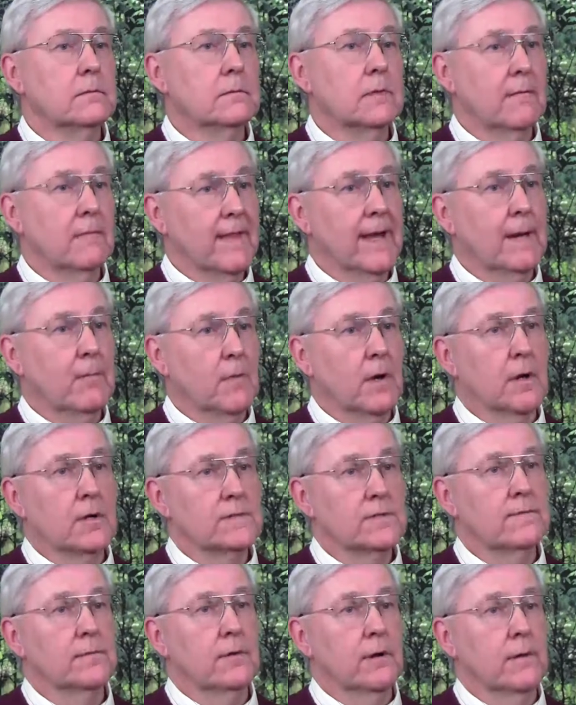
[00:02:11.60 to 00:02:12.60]
of that
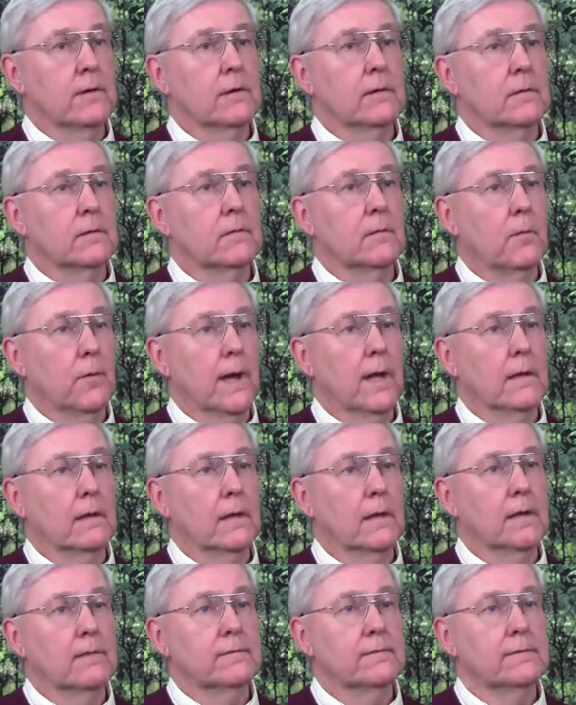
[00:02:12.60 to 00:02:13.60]
marsh for other
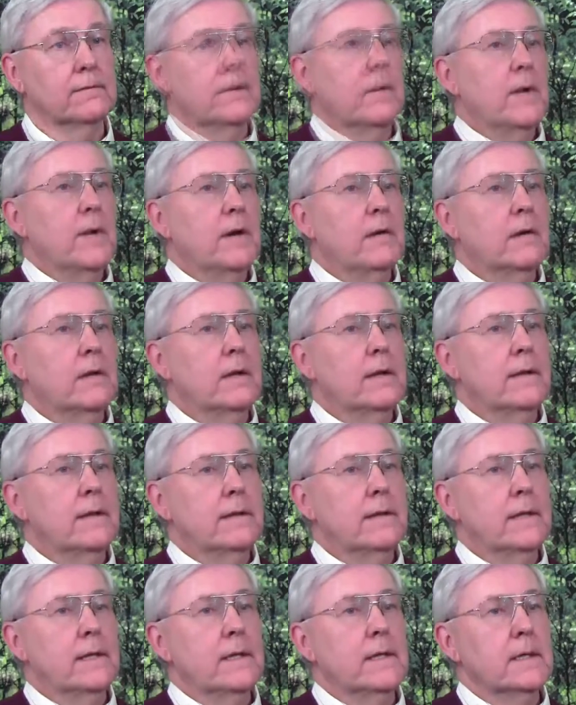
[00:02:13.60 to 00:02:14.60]
wildlife. Primarily
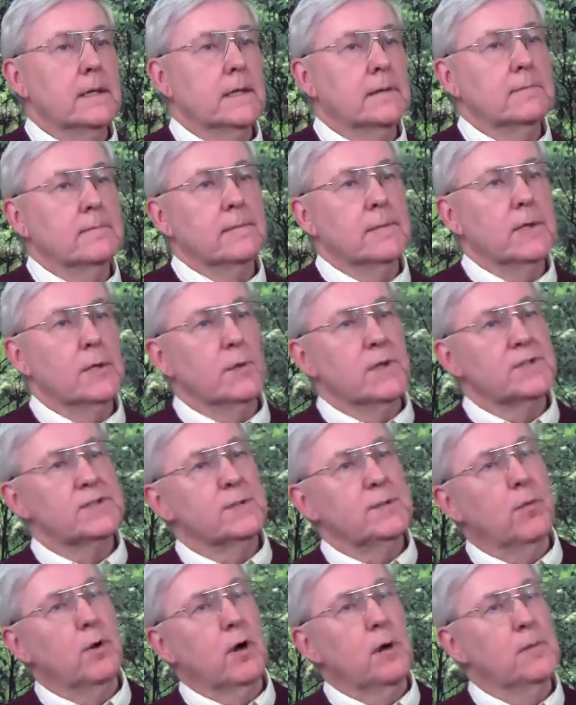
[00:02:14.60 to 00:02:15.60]
the U.S.
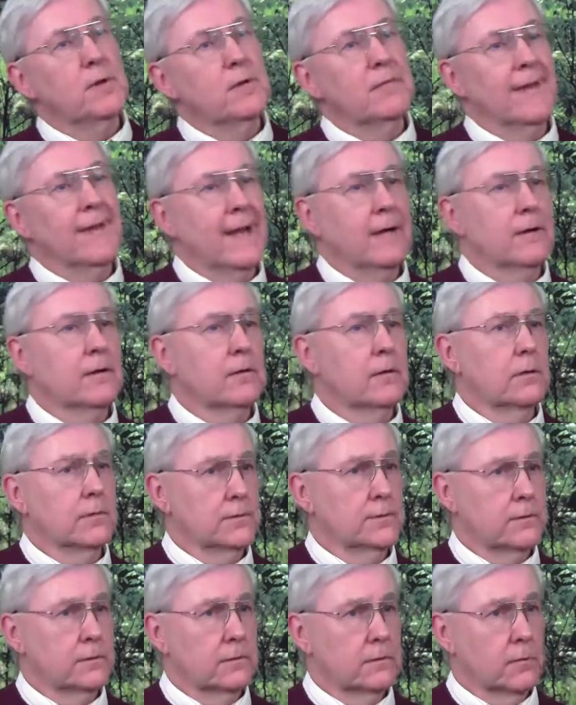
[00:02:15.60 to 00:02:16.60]
Department of
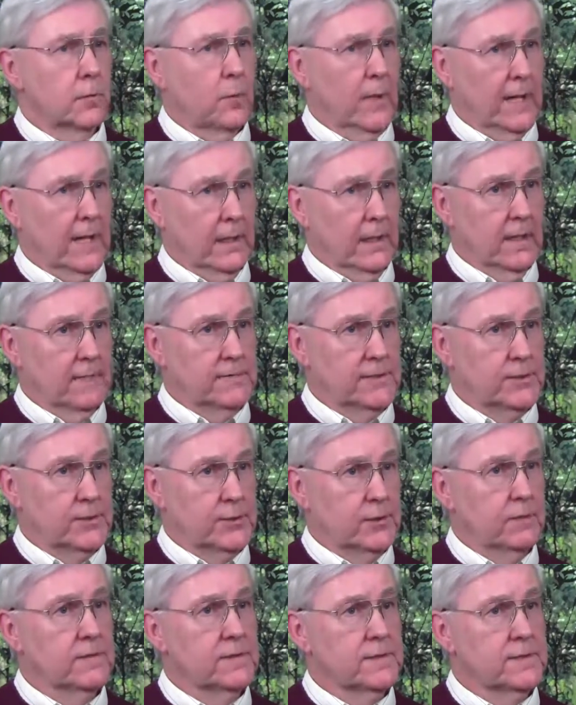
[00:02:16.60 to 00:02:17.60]
Agricultural Wildlife
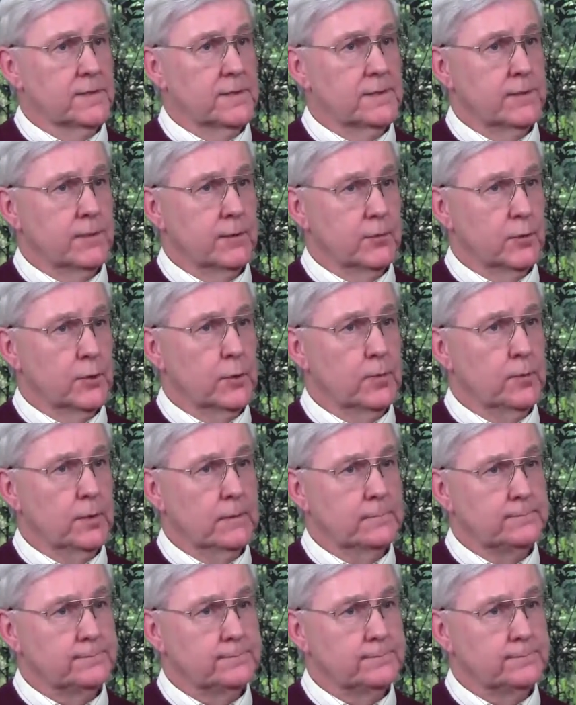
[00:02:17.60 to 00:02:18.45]
Services Group.